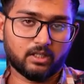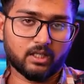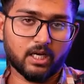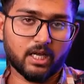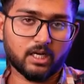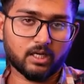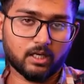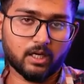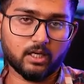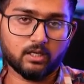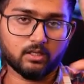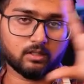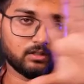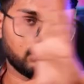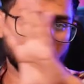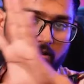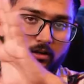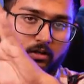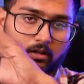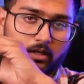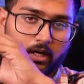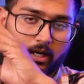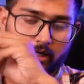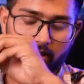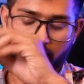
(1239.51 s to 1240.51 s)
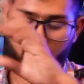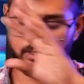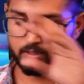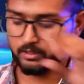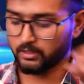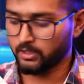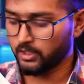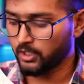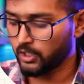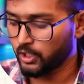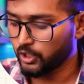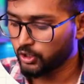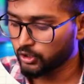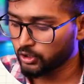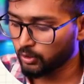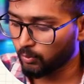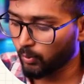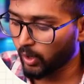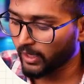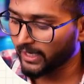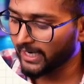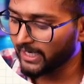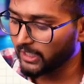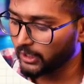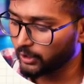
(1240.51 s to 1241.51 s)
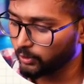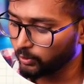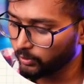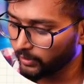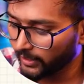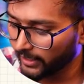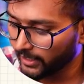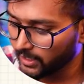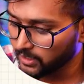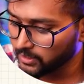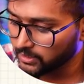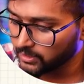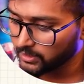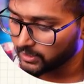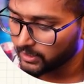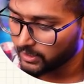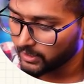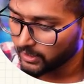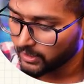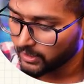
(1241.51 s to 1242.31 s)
cluck, cluck, cluck, cluck. So what I'll do is,